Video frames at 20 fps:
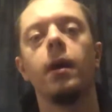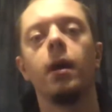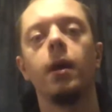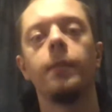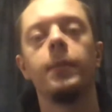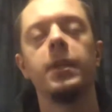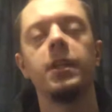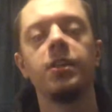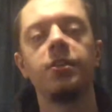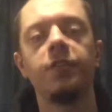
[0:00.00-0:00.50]

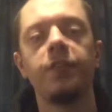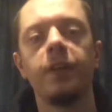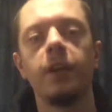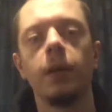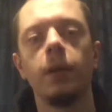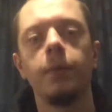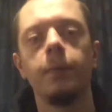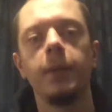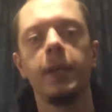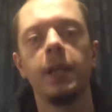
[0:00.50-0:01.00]
In this video I'm
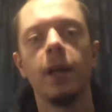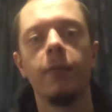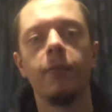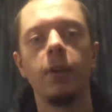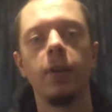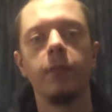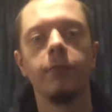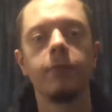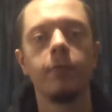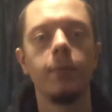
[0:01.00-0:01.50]
going to be
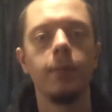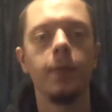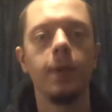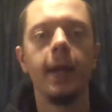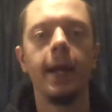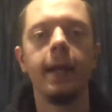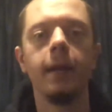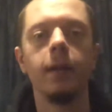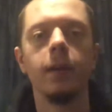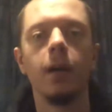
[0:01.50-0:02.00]
covering from
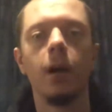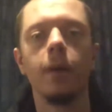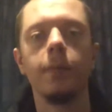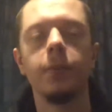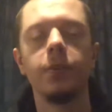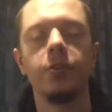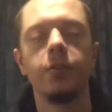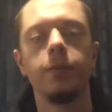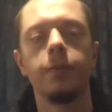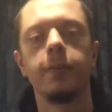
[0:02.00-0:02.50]
then up
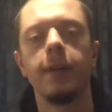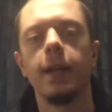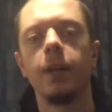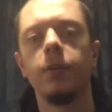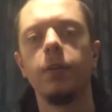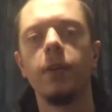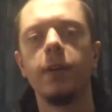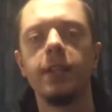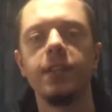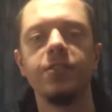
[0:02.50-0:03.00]
until around
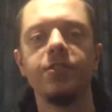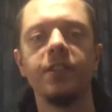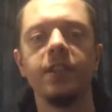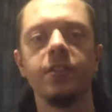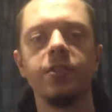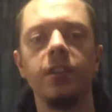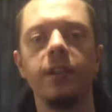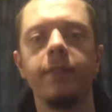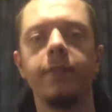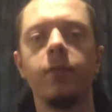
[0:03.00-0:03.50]

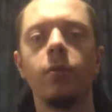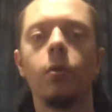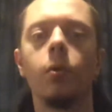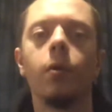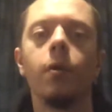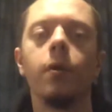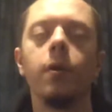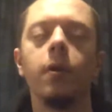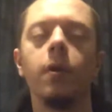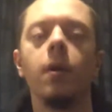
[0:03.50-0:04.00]
1964,
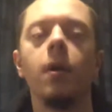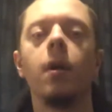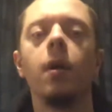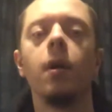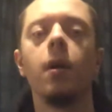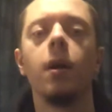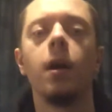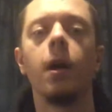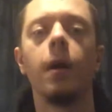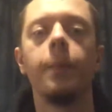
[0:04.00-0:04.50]

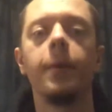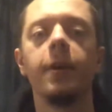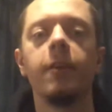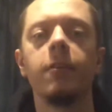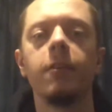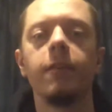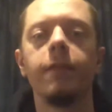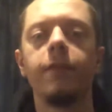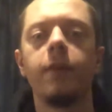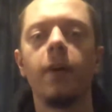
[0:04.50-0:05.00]
a period
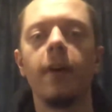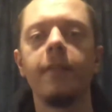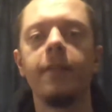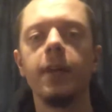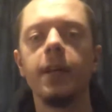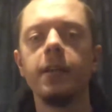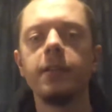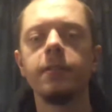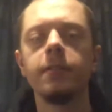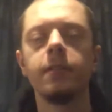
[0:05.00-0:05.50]
of 5
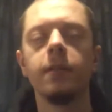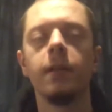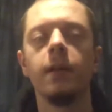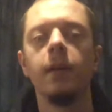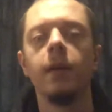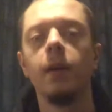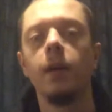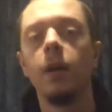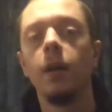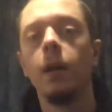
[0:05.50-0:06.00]
years.
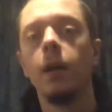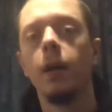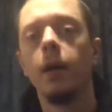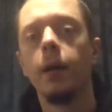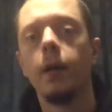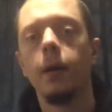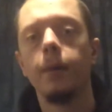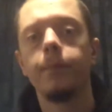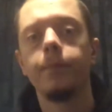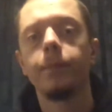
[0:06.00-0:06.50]

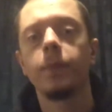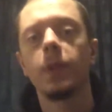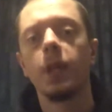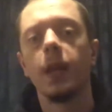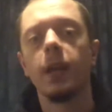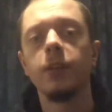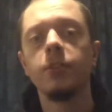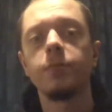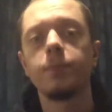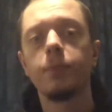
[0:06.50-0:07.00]

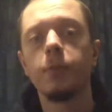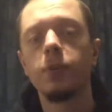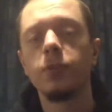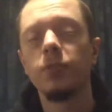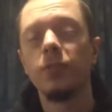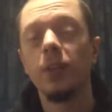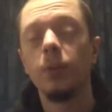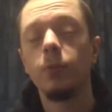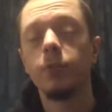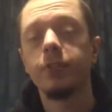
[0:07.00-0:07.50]
As Bruce
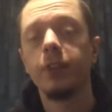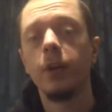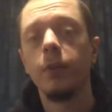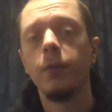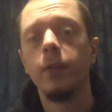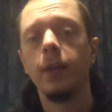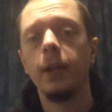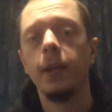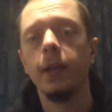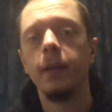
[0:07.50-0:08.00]
Lee was
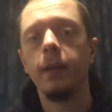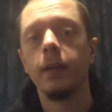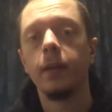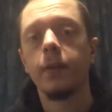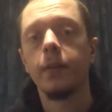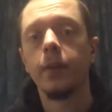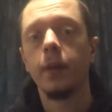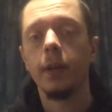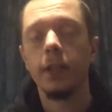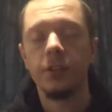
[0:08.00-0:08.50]
only
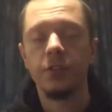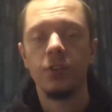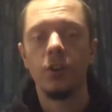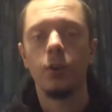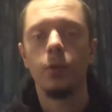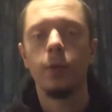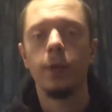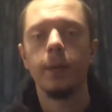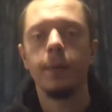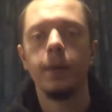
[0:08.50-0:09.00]

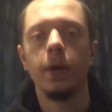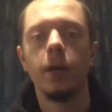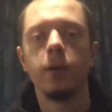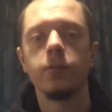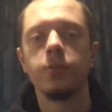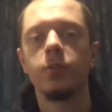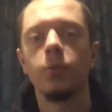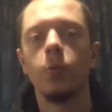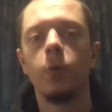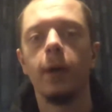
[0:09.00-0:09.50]
32 when he
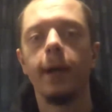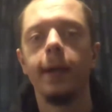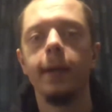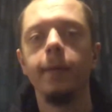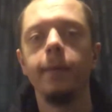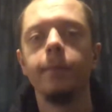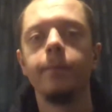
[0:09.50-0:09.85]
passed away,